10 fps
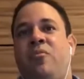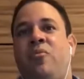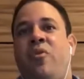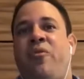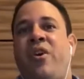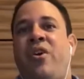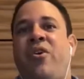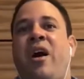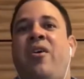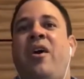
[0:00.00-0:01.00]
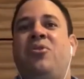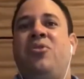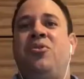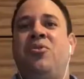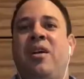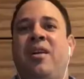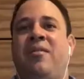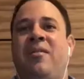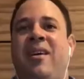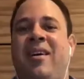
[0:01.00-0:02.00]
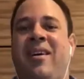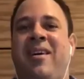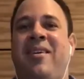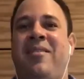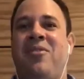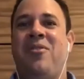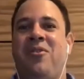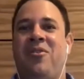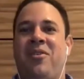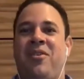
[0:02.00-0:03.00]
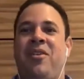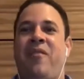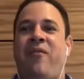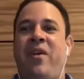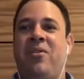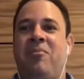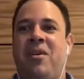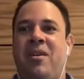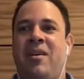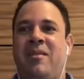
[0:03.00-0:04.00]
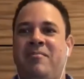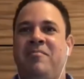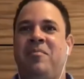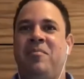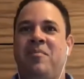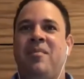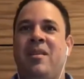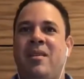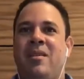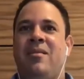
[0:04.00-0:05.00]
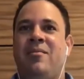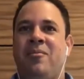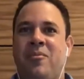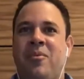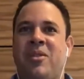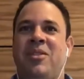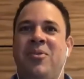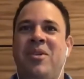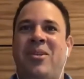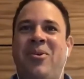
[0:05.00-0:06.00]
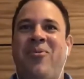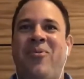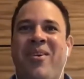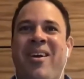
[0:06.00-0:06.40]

we'll figure out how to do it, on the field. But we still need to figure